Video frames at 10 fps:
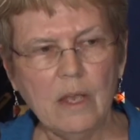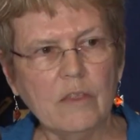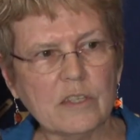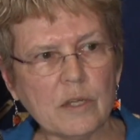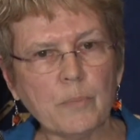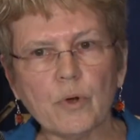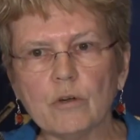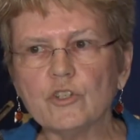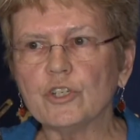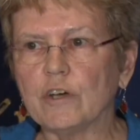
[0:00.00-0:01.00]
This
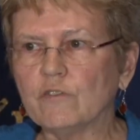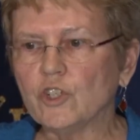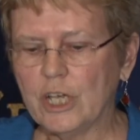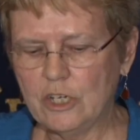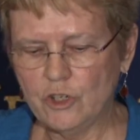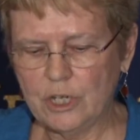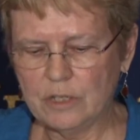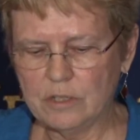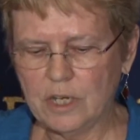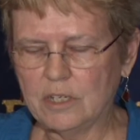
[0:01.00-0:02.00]
approach of changing
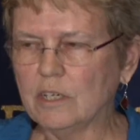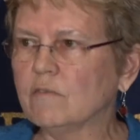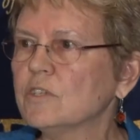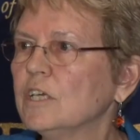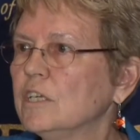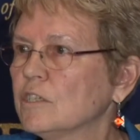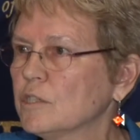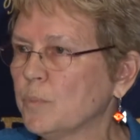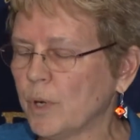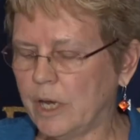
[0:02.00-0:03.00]
incentives is
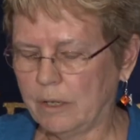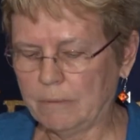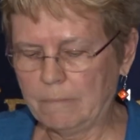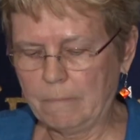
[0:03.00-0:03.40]
spreading.